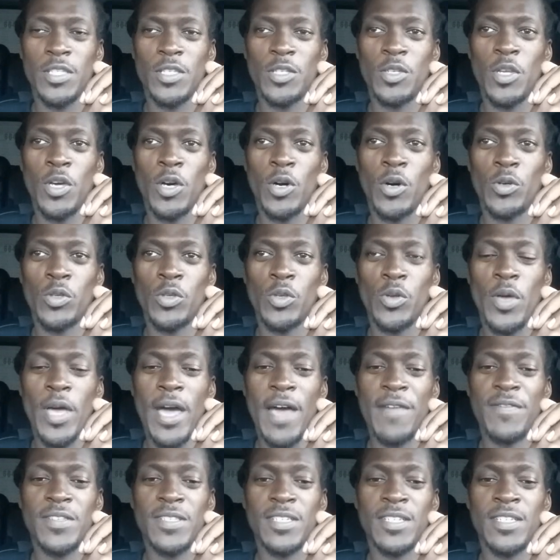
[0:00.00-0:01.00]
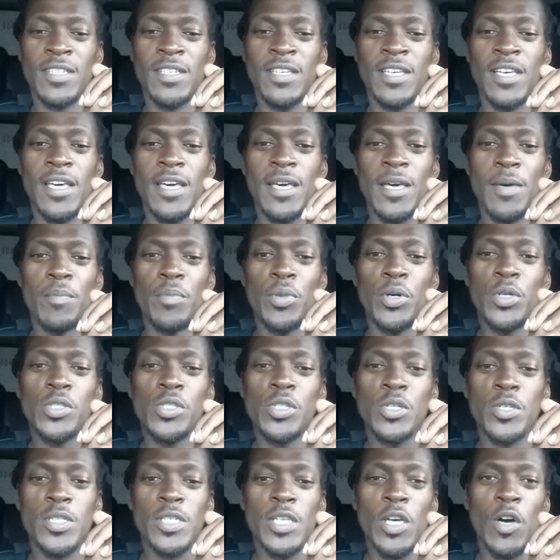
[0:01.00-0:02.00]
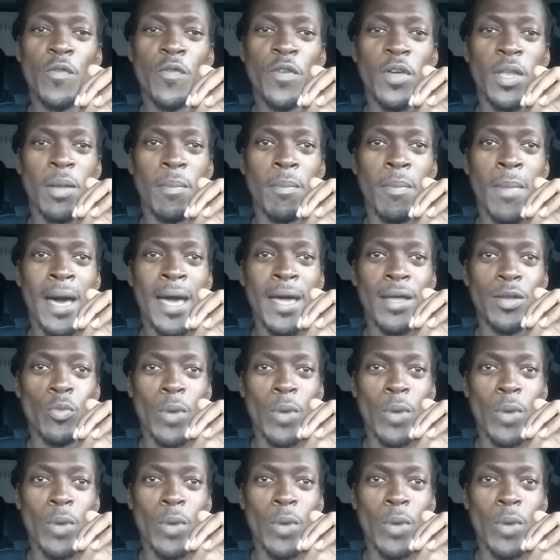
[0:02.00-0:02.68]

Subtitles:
You have to put yourself in a